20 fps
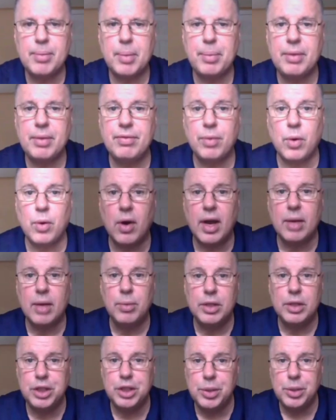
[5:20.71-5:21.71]
But before I
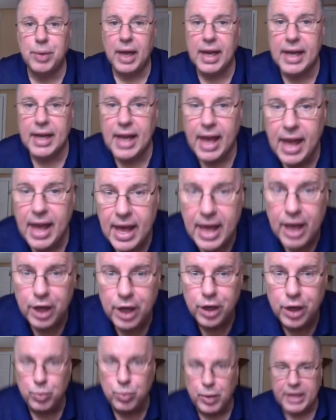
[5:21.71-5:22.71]
wish you a
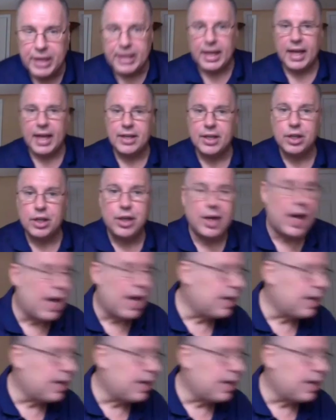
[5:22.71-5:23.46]
good weekend, a